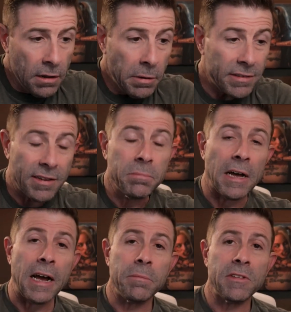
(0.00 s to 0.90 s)
but
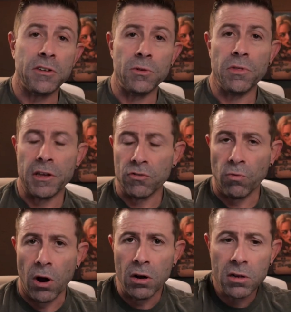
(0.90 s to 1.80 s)
sometimes they do things
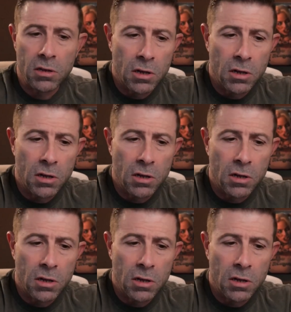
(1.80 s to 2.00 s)
wrong.